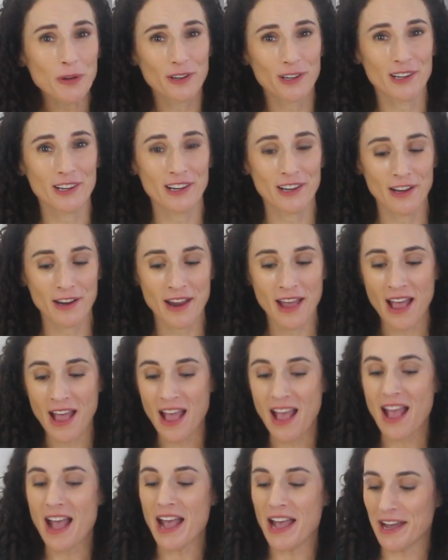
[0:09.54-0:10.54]
good,
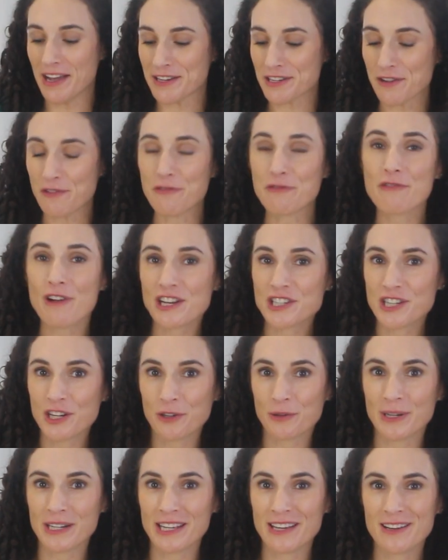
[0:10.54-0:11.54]
and fresh
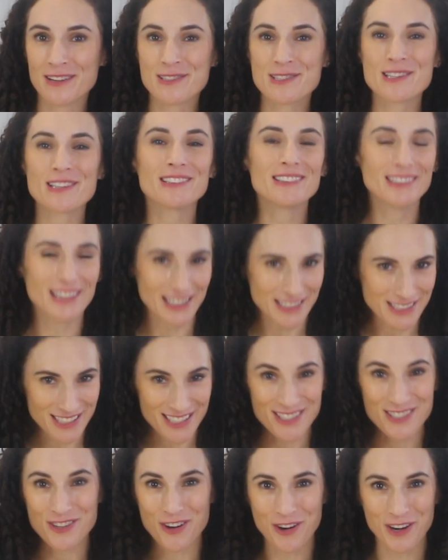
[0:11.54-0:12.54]
ingredients. Let's
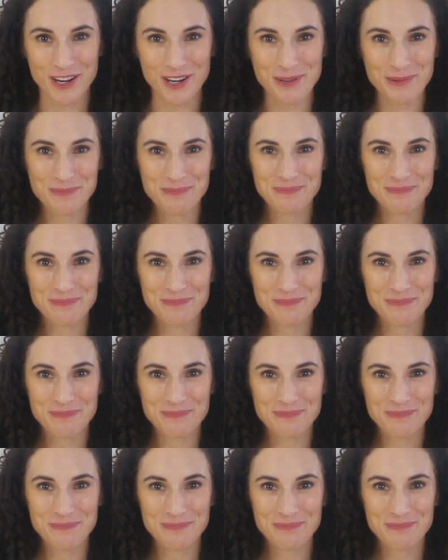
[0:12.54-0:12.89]
get started.